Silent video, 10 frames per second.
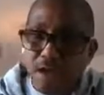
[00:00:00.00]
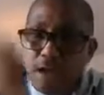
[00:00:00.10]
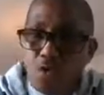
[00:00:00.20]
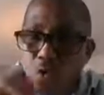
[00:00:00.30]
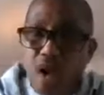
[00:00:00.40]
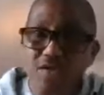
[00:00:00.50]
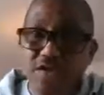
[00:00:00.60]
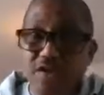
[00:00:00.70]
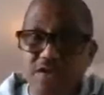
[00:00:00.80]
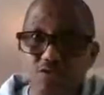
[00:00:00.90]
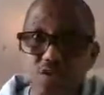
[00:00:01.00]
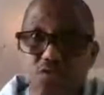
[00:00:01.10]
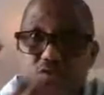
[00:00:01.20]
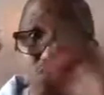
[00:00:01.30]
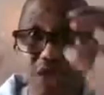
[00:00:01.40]
and whoever it is, we
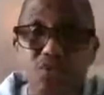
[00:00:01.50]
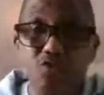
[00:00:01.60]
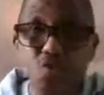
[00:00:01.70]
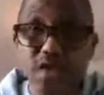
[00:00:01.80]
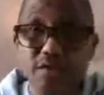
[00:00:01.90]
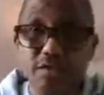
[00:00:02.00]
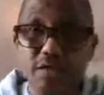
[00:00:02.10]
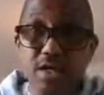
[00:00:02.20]
should make sure that